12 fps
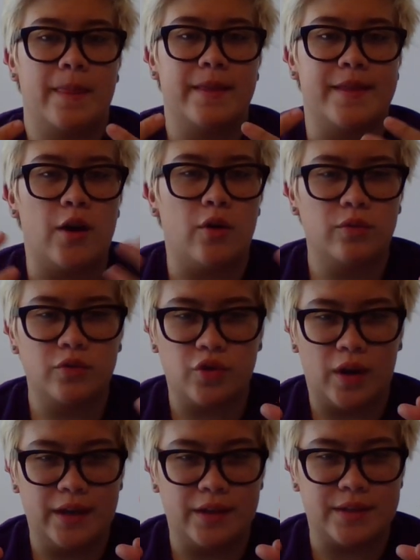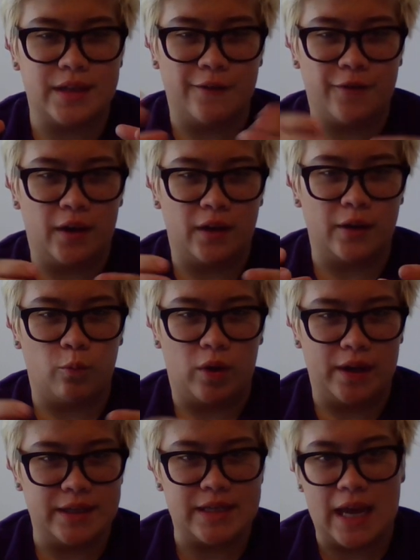don't try to stuff it all in
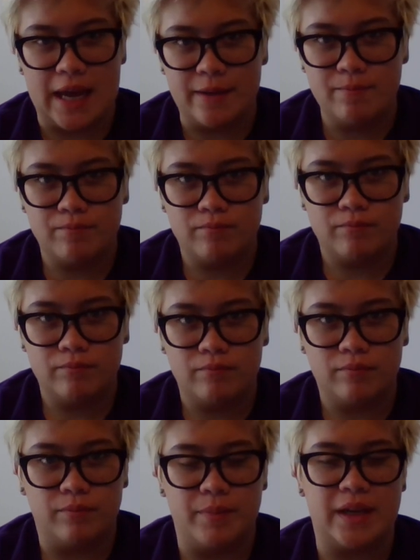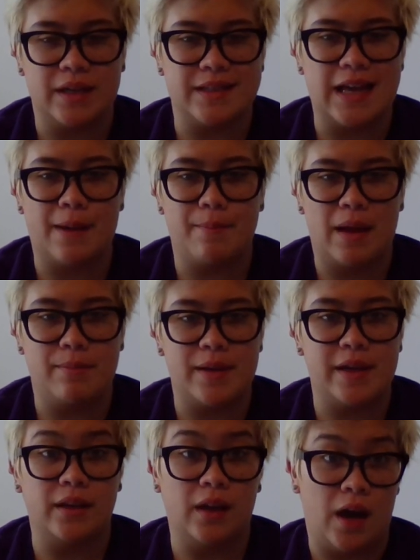one day, because that may
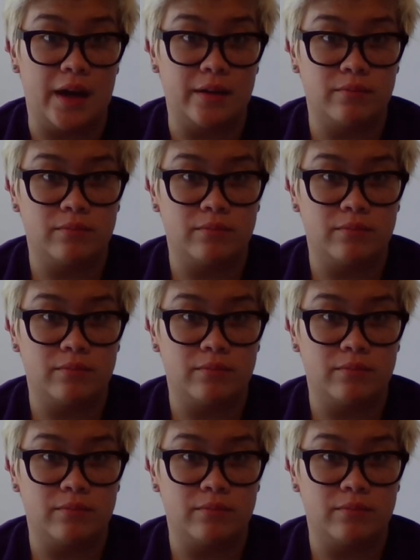be a lot.